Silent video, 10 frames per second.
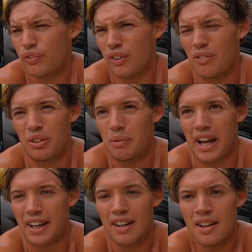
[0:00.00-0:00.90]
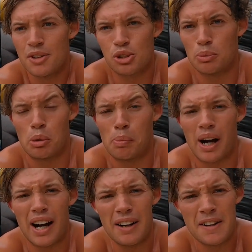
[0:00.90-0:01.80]
to do front flip like triple
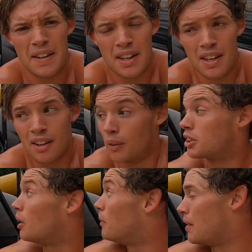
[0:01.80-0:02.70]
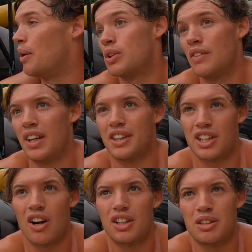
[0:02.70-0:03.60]
bar, which I'll give
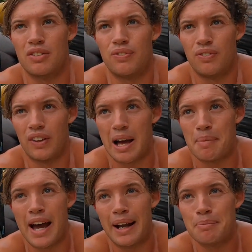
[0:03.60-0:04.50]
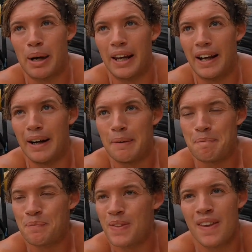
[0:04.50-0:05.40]
another go to the flat bag, but yeah,